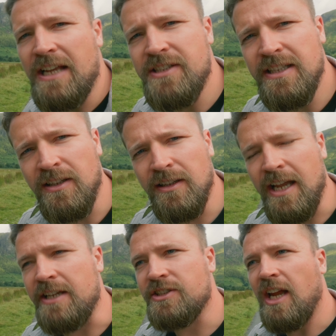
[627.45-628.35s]
As a
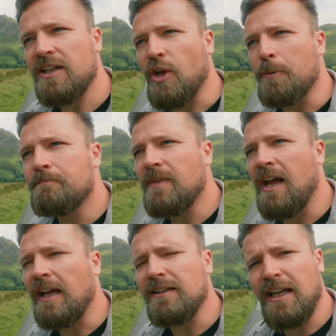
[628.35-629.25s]
little side note,
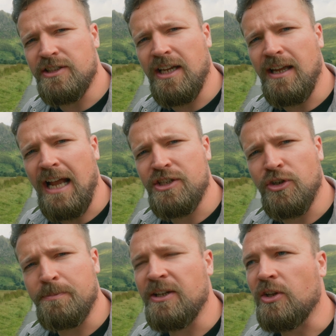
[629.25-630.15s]
I'd like to ask
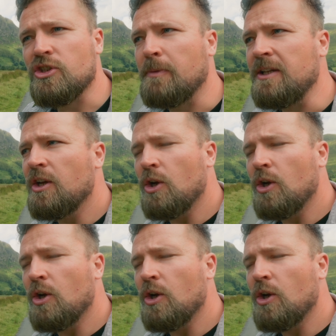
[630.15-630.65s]
your opinion on something.